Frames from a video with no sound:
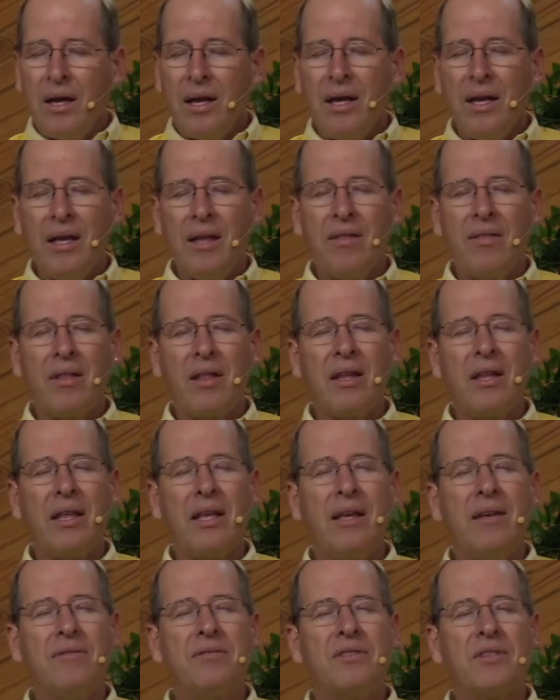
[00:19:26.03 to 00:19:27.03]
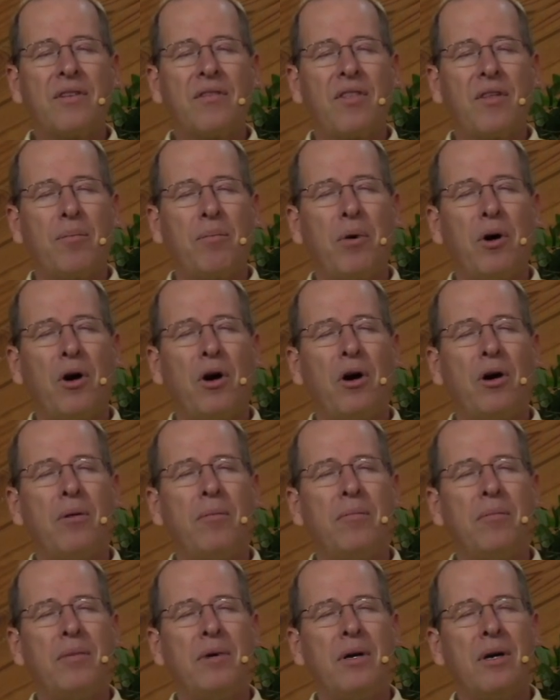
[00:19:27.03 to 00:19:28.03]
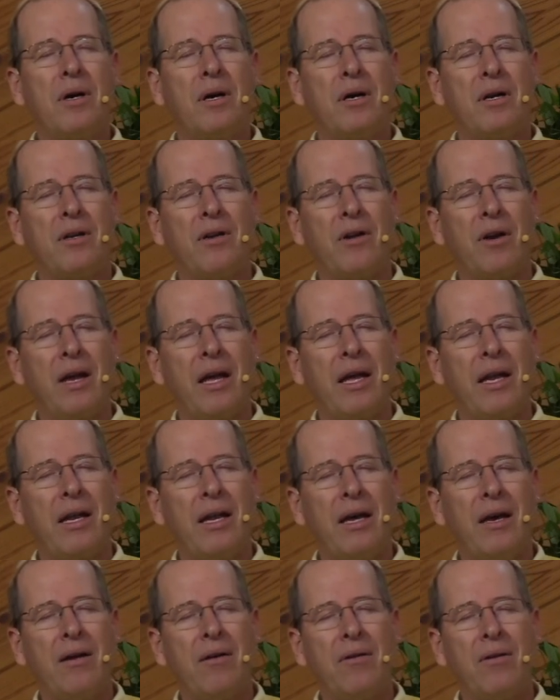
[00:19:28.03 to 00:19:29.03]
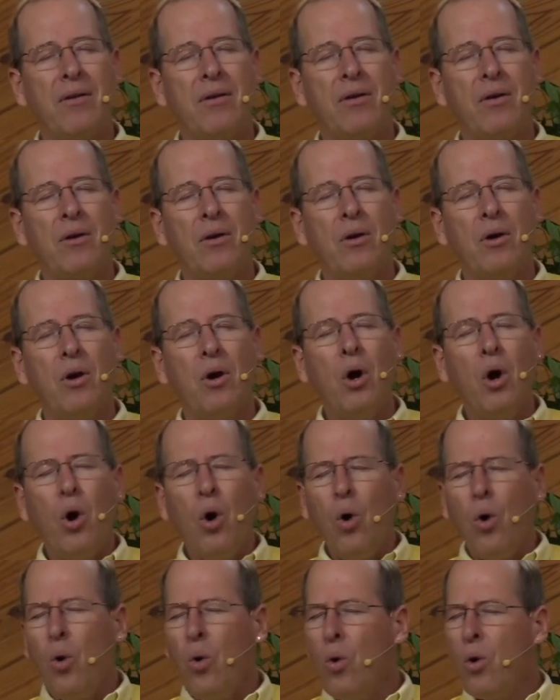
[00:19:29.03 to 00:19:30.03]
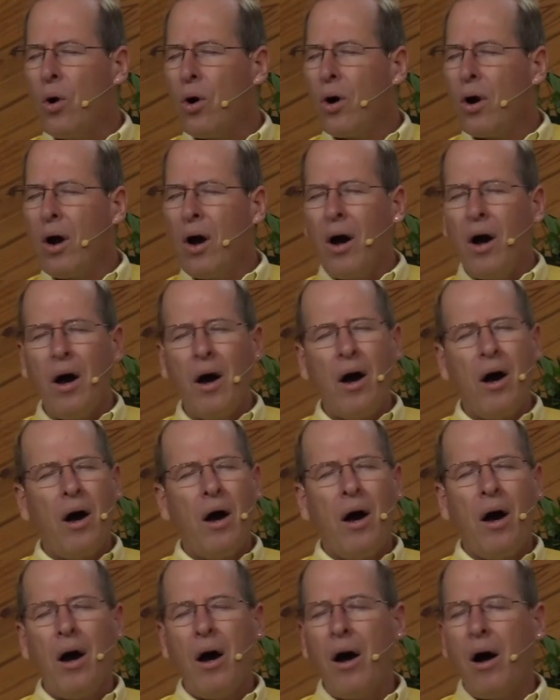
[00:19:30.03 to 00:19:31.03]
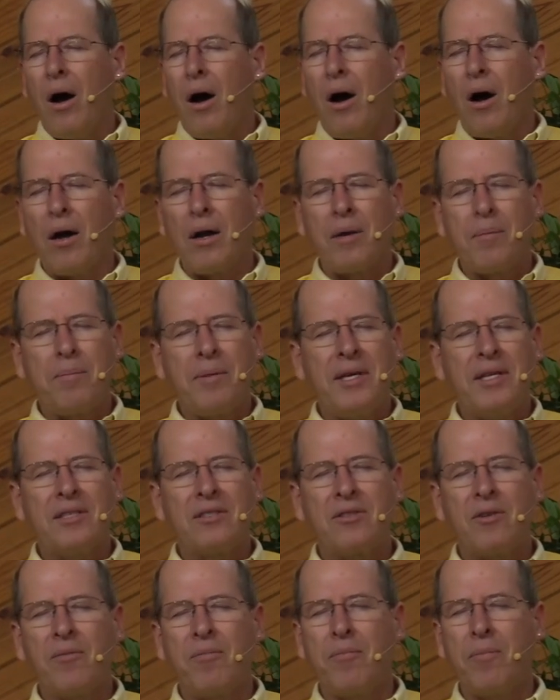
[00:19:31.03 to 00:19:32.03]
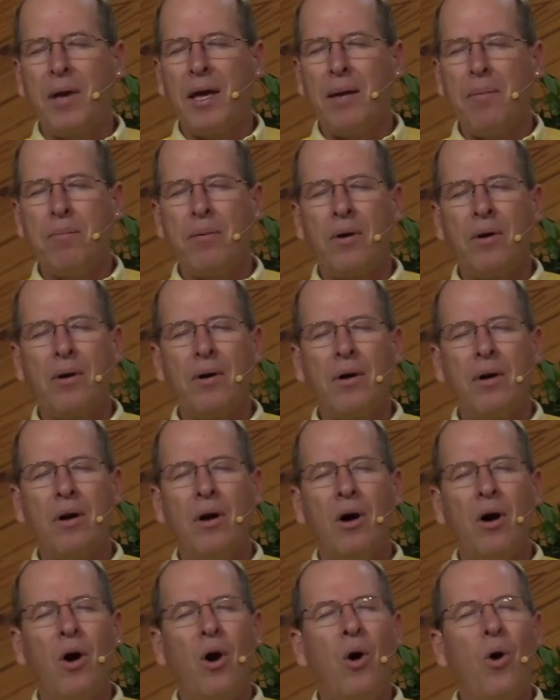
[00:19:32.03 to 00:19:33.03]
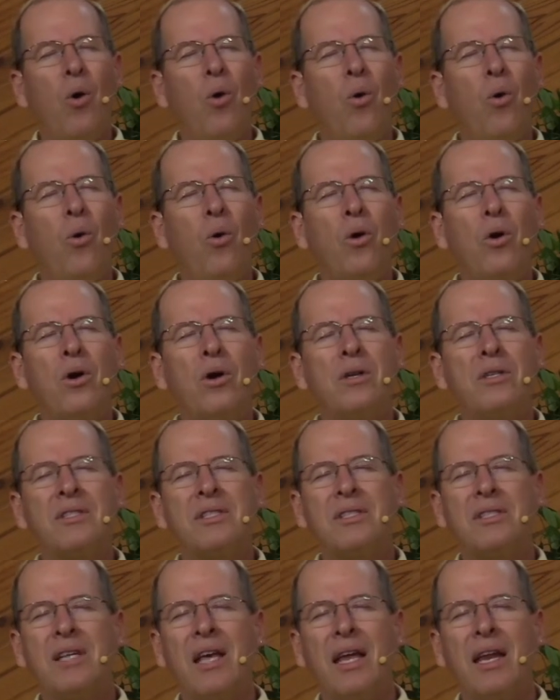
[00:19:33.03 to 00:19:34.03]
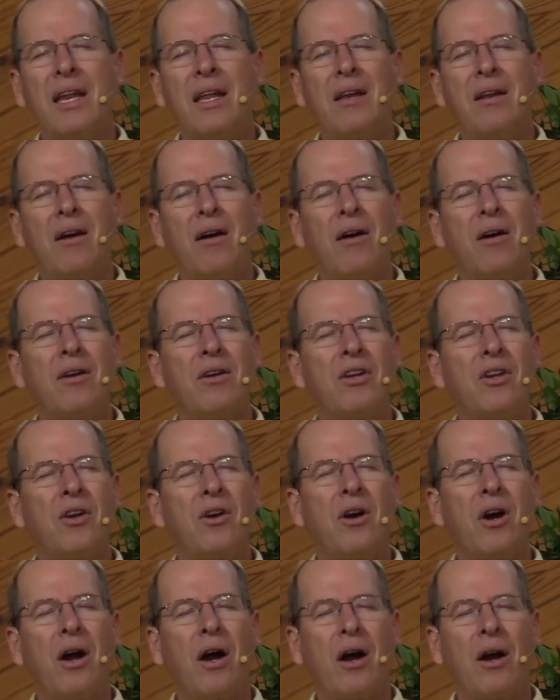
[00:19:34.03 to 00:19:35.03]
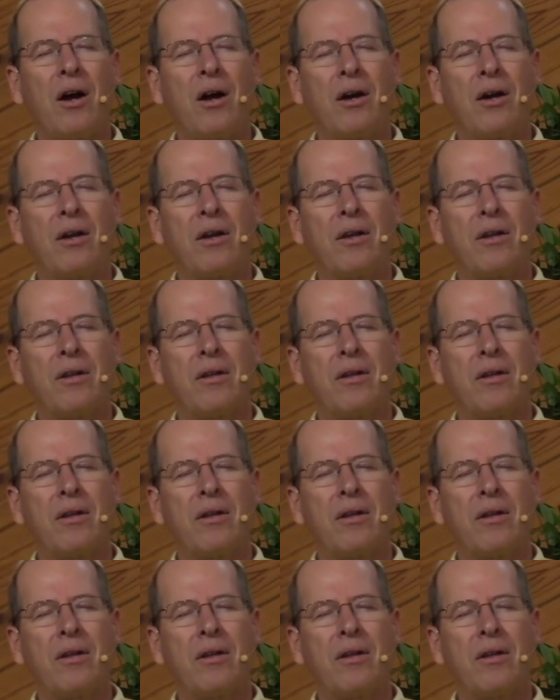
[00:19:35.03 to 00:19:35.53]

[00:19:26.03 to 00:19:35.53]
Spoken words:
in the leaves of the palm on your handout or on a piece of paper or set it on your heart.